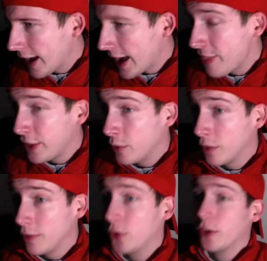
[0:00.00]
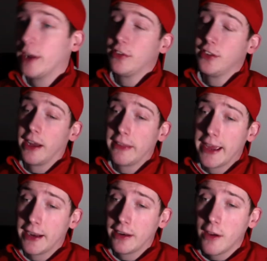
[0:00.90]
And the reviews that I've seen on
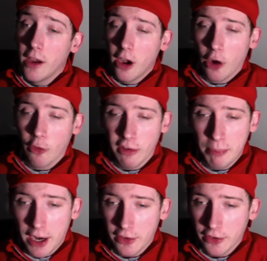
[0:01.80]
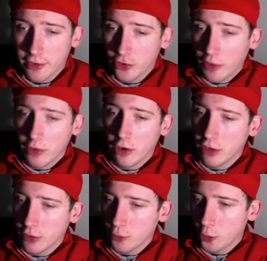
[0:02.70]
that are really positive, so I'm really
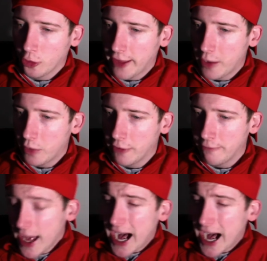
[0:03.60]
looking forward to that one.